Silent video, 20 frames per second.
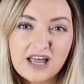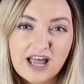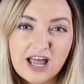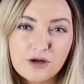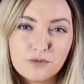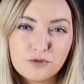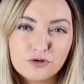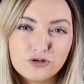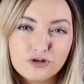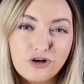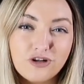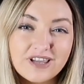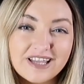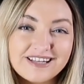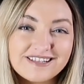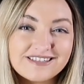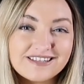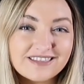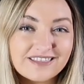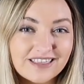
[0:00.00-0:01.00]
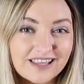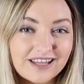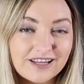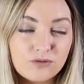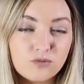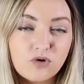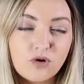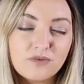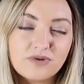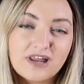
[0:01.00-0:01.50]
I would not like to
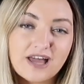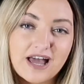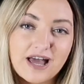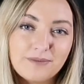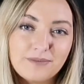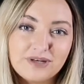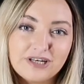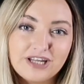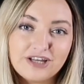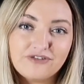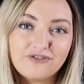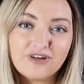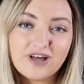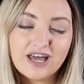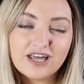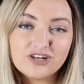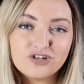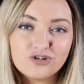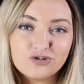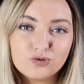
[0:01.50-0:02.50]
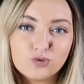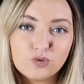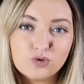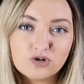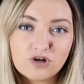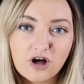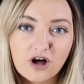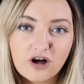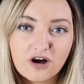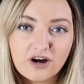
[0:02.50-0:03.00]
think what would happen if I had done the whole
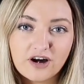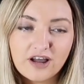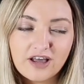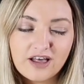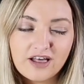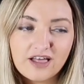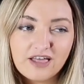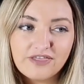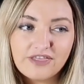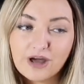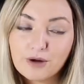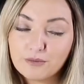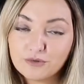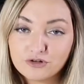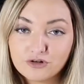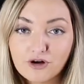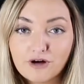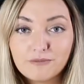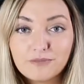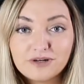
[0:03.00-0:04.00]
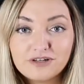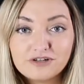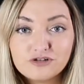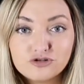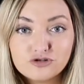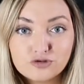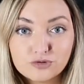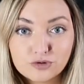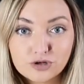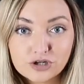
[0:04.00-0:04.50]
car. That would not have been
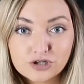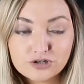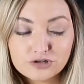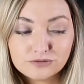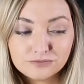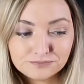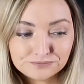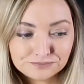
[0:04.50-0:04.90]
so good.